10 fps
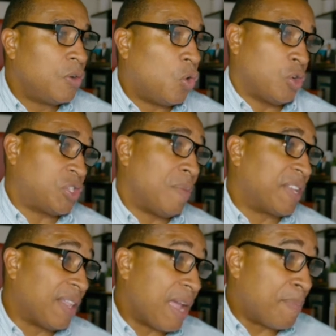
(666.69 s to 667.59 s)
Or
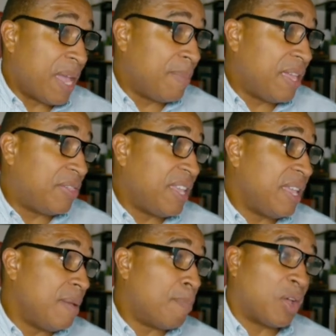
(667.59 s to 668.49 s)
something like maybe
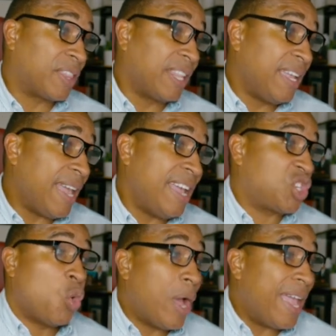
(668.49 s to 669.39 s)
the monthly
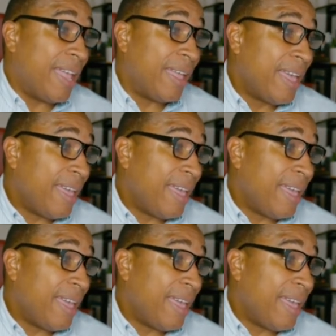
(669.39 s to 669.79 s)
HOA